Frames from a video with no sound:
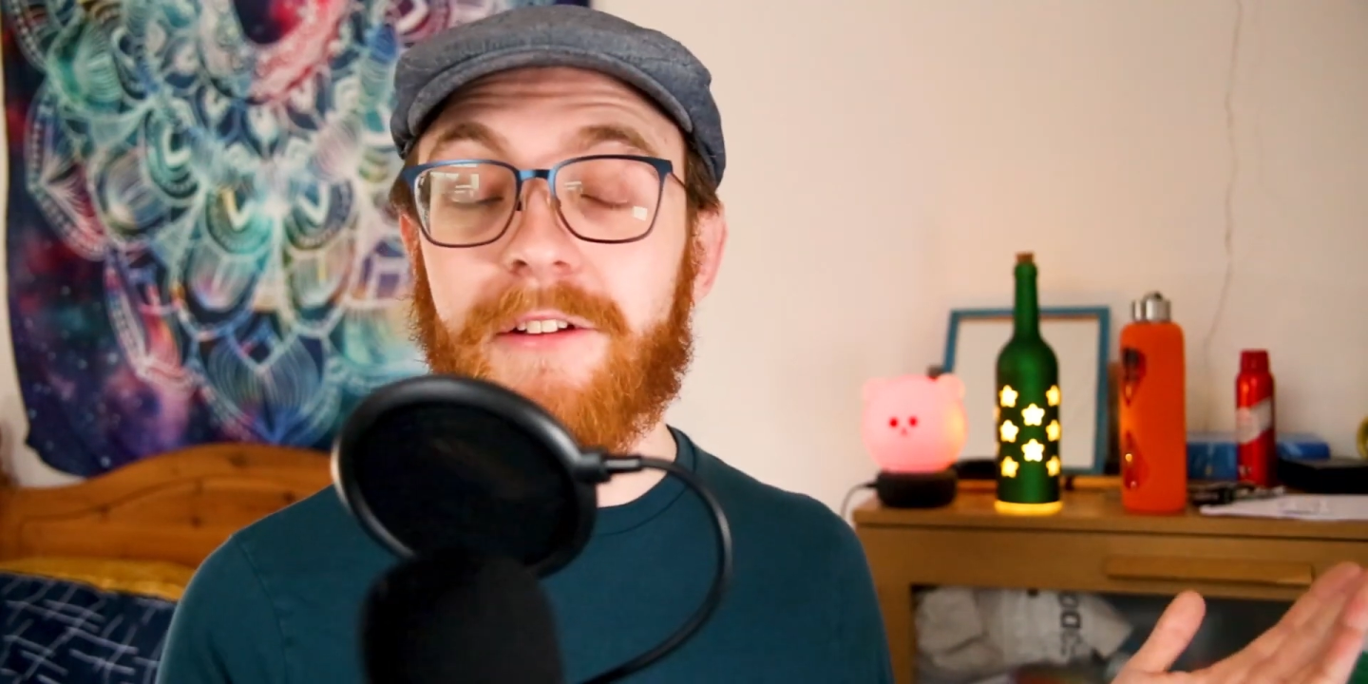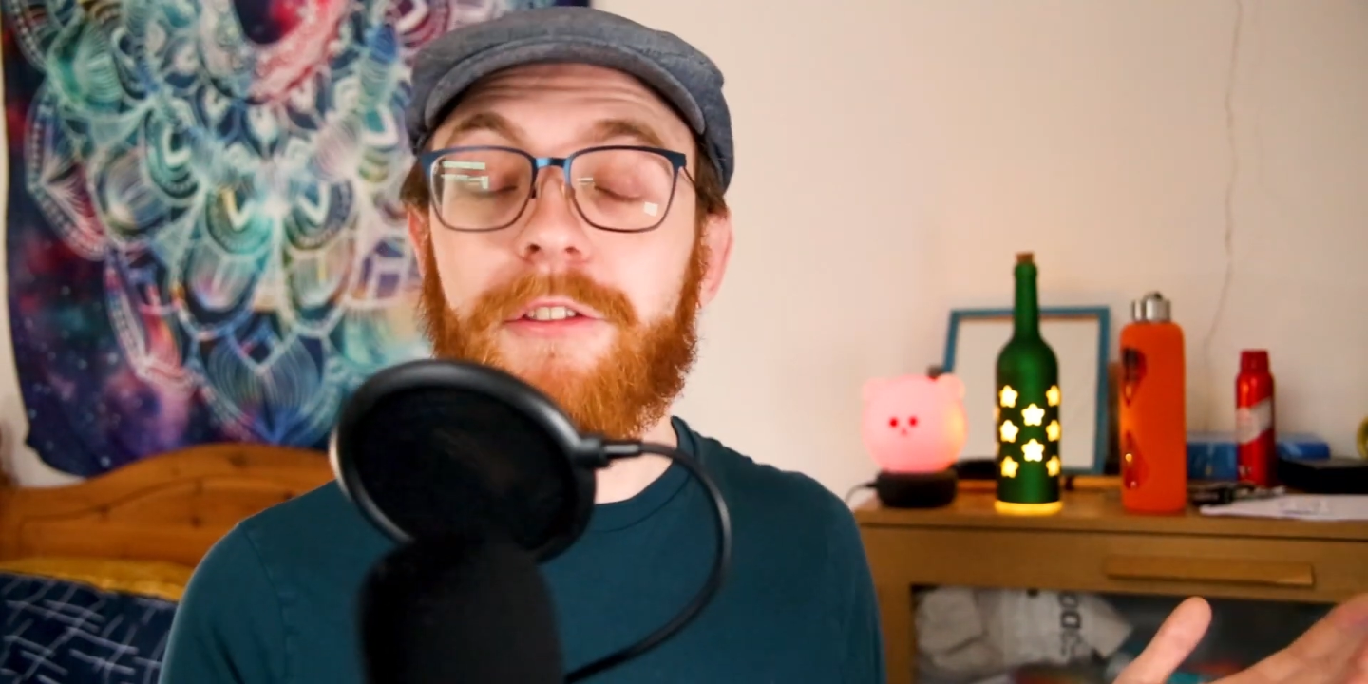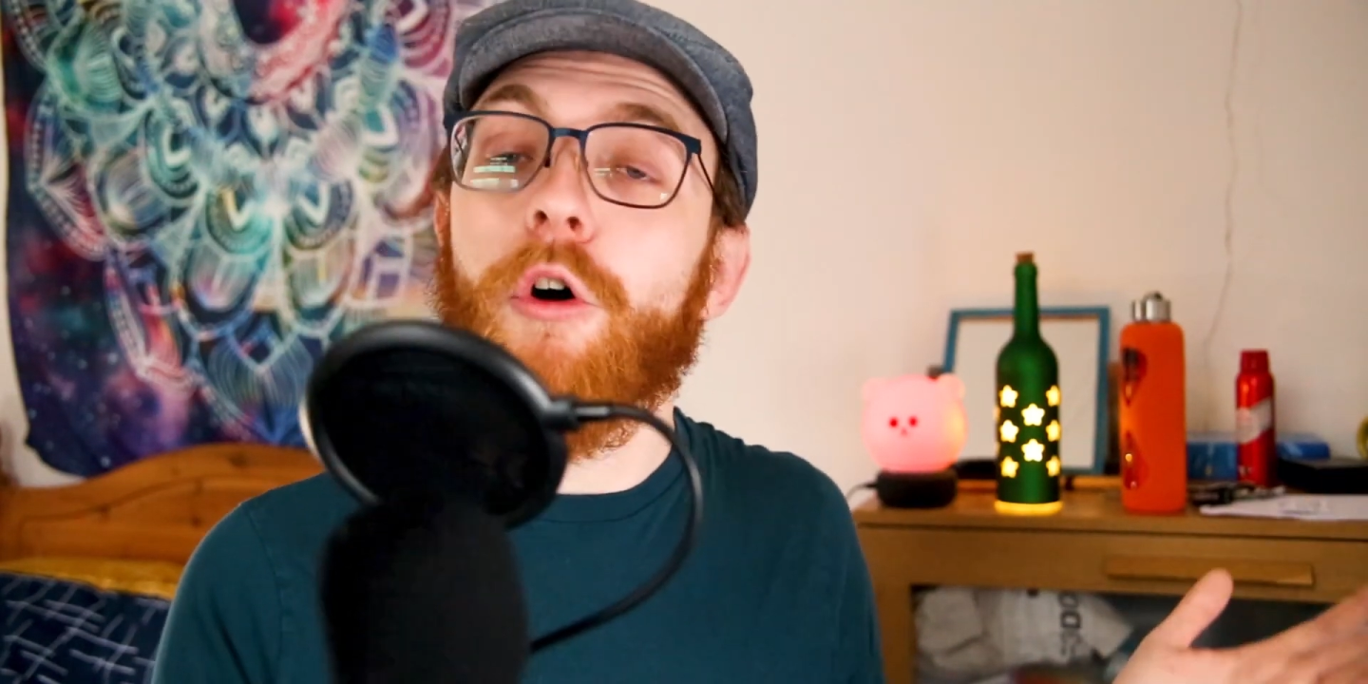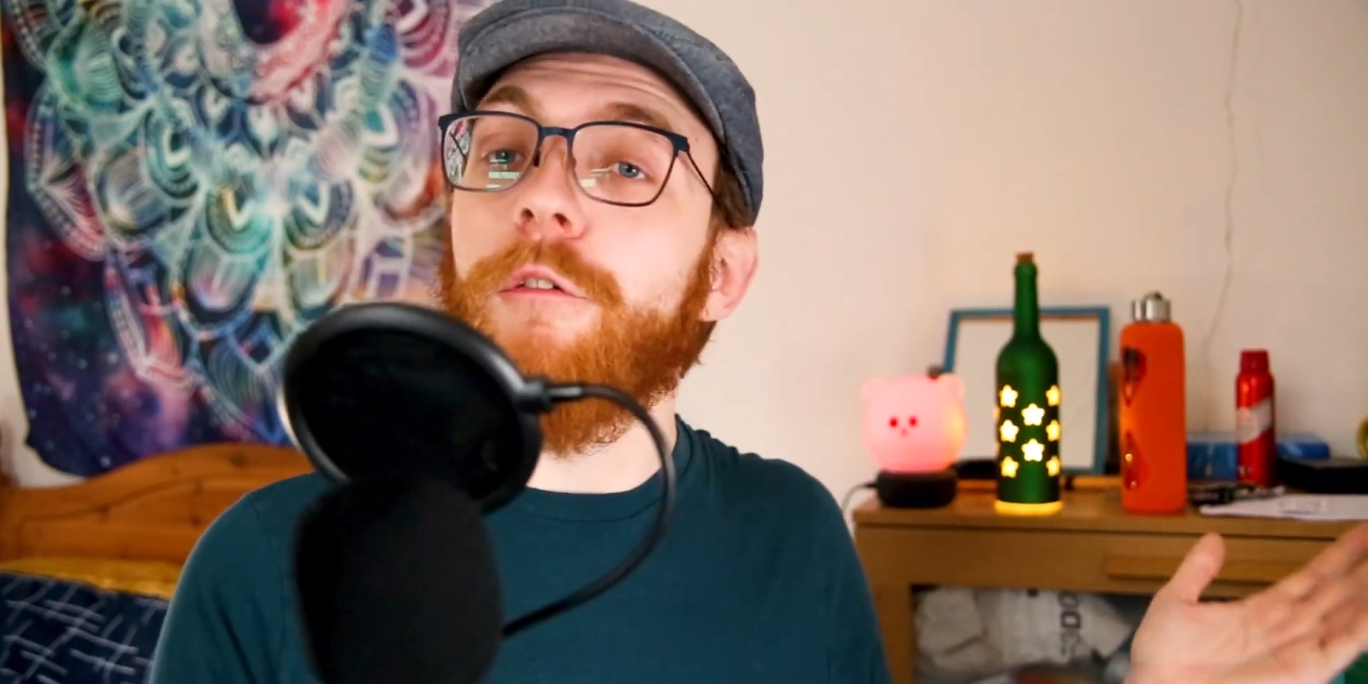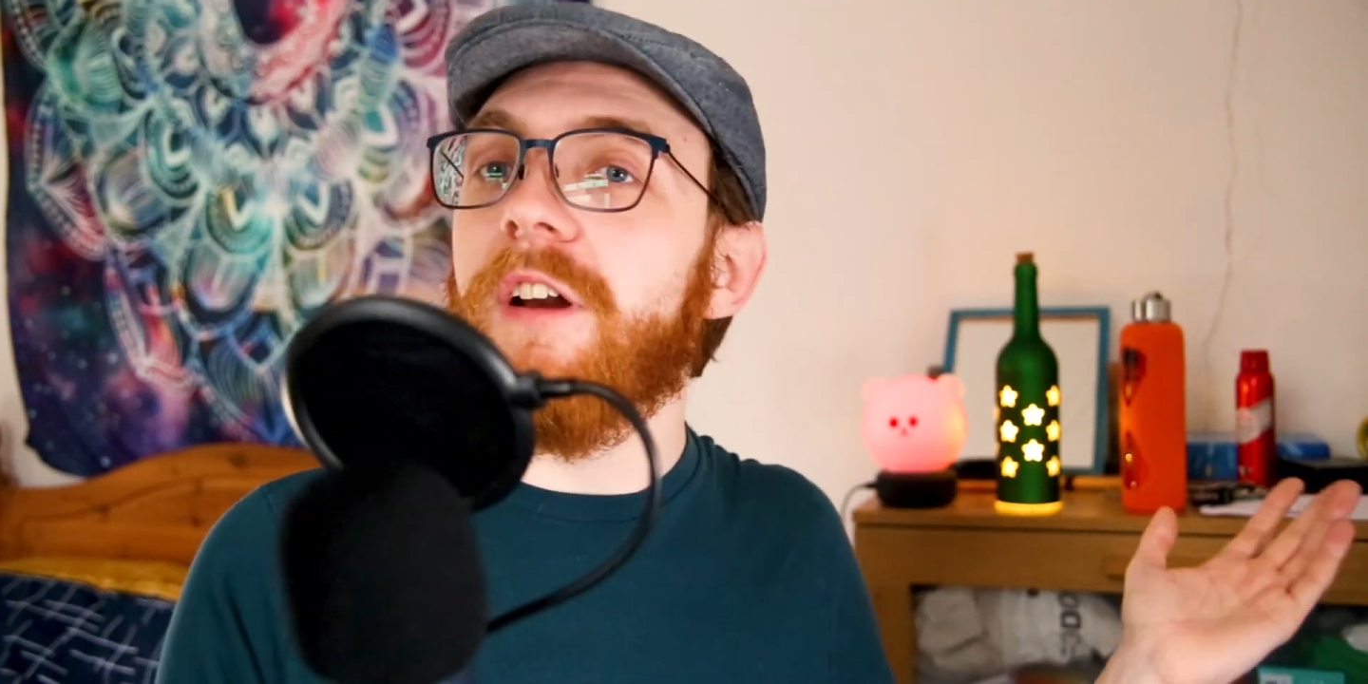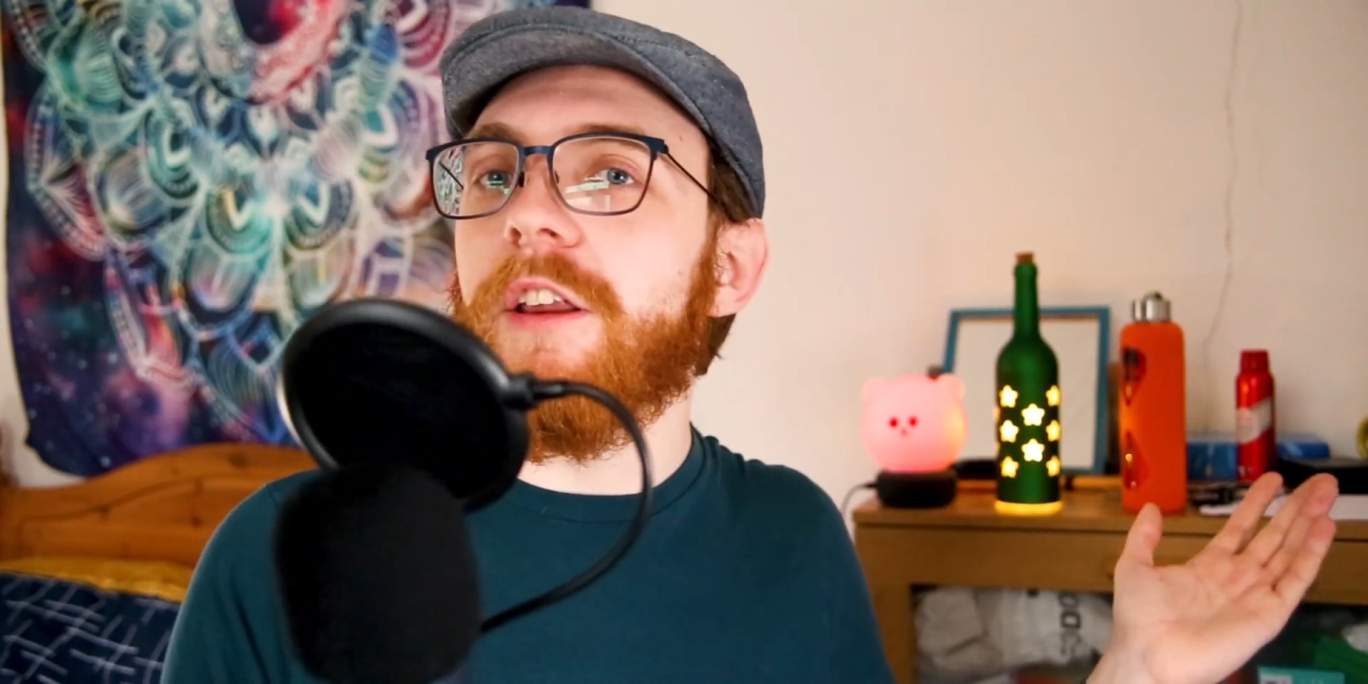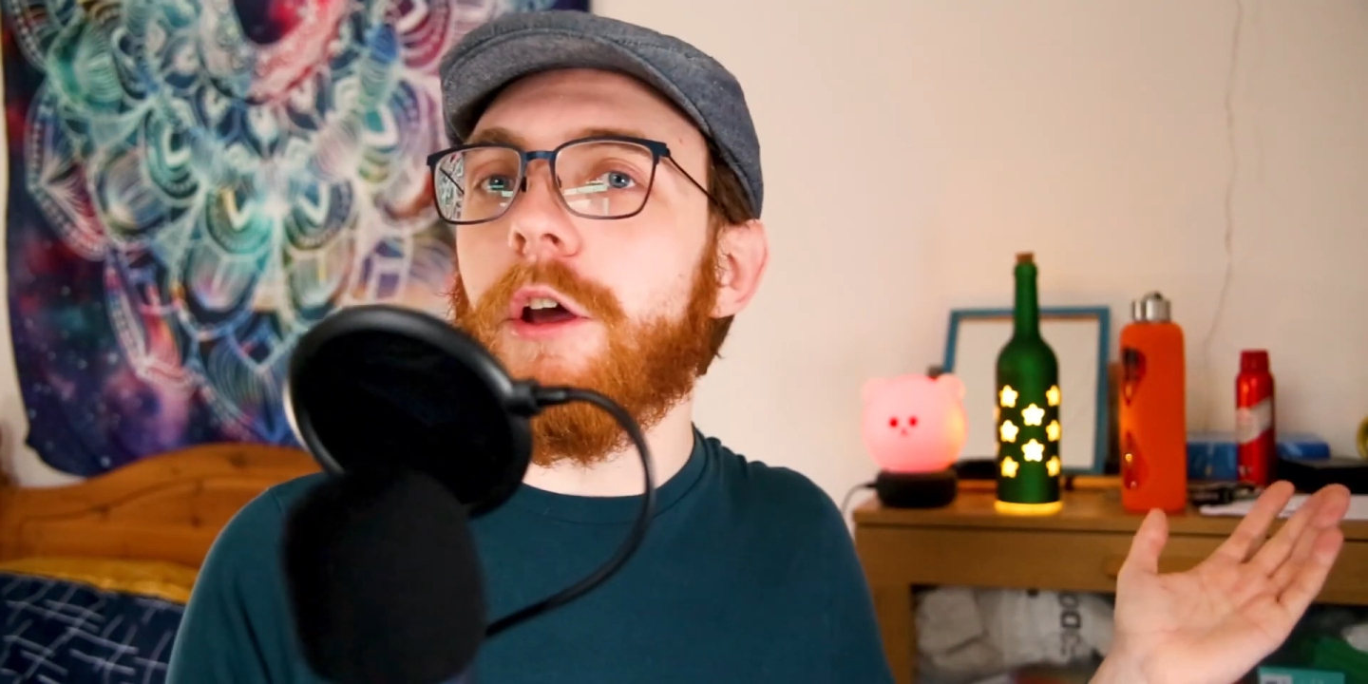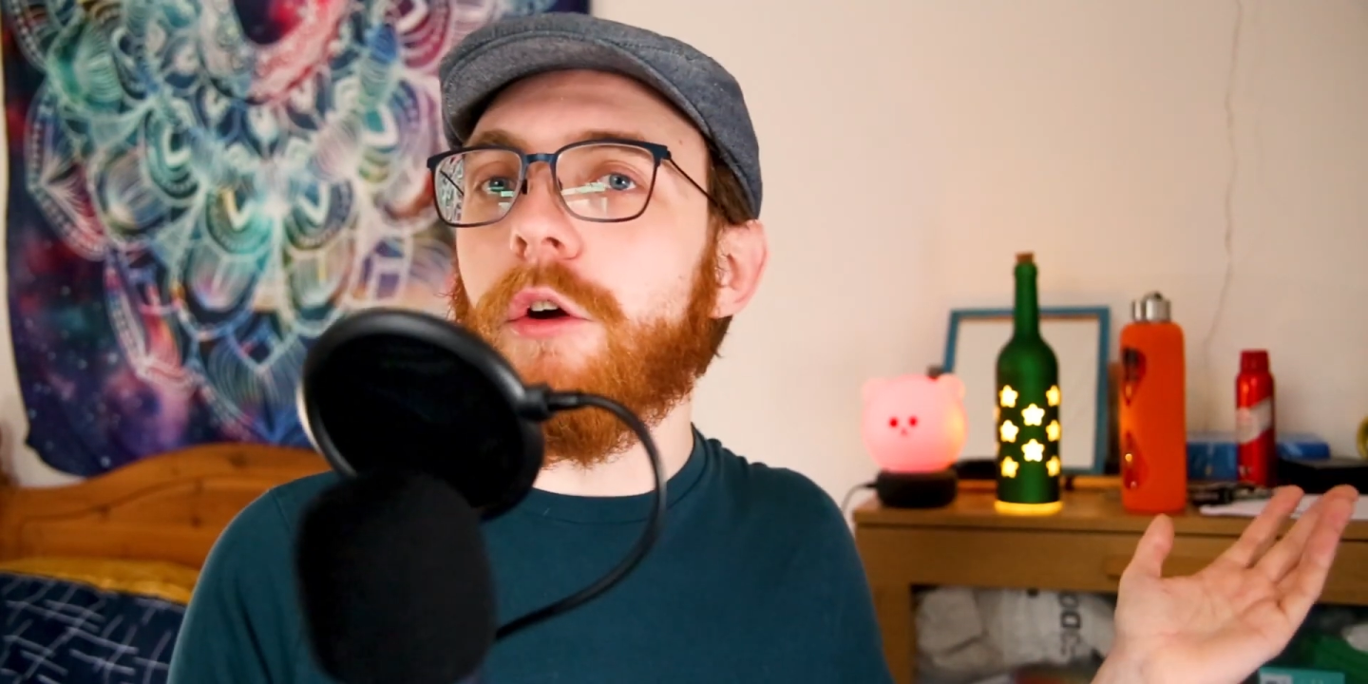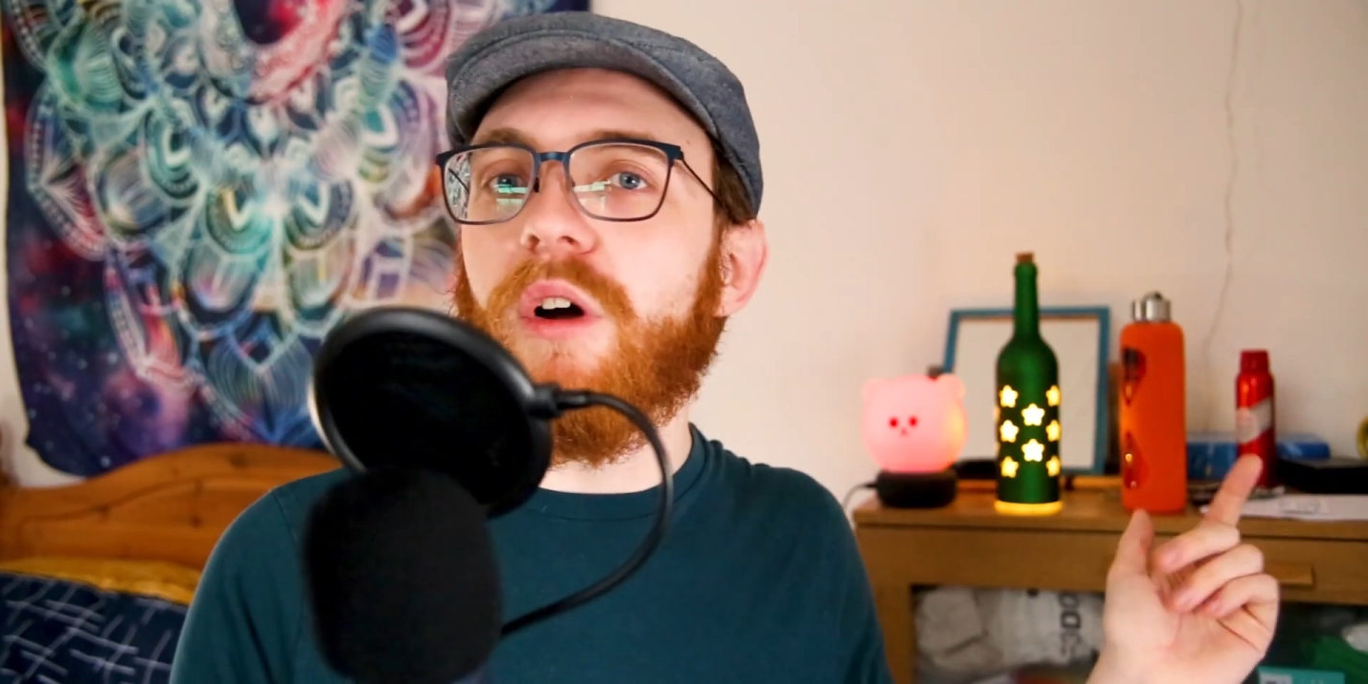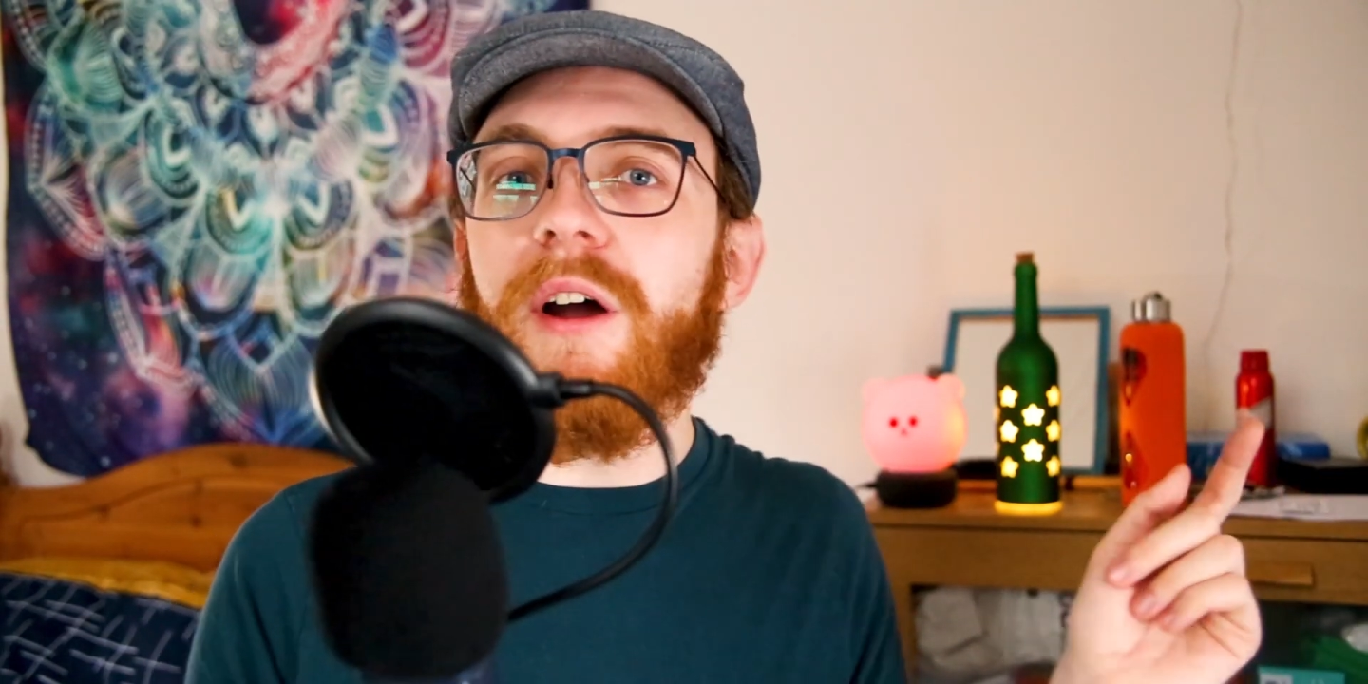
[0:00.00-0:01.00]
that's the whole
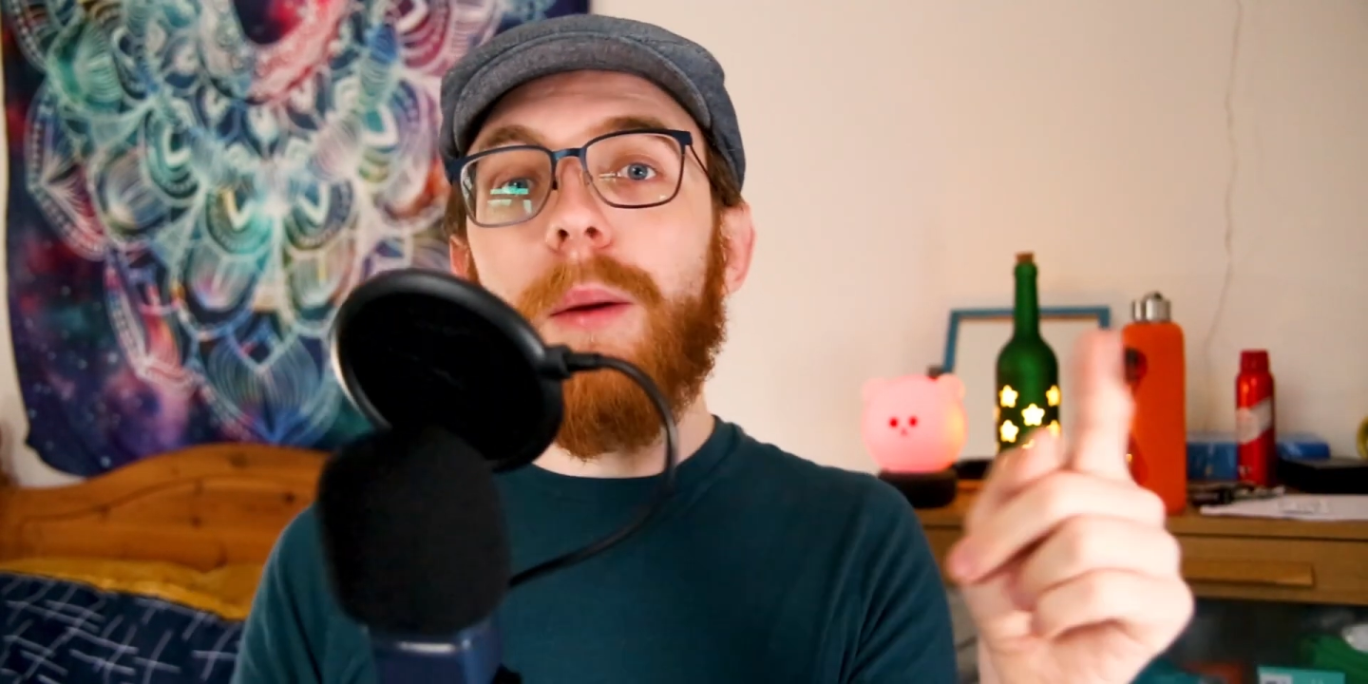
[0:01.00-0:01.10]
video.